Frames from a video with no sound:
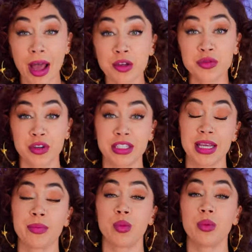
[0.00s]
house, for
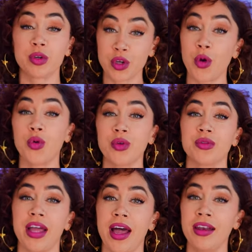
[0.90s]
example, we were
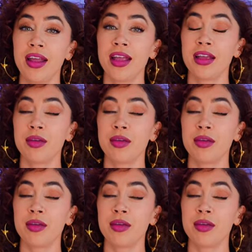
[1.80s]
told that